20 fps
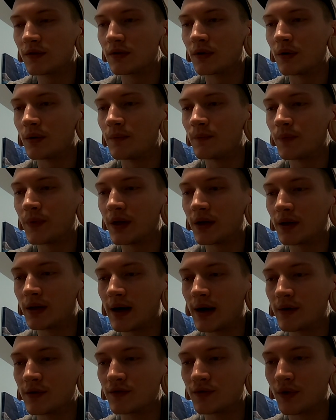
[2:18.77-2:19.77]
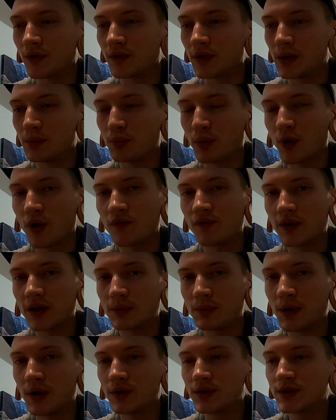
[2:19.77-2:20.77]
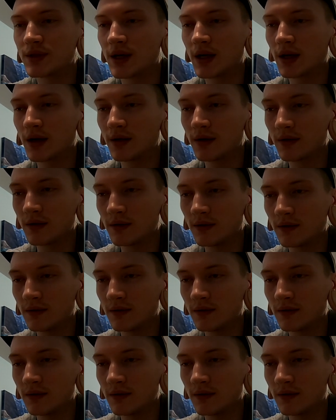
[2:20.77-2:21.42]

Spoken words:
So it allows for a really perfect piercing,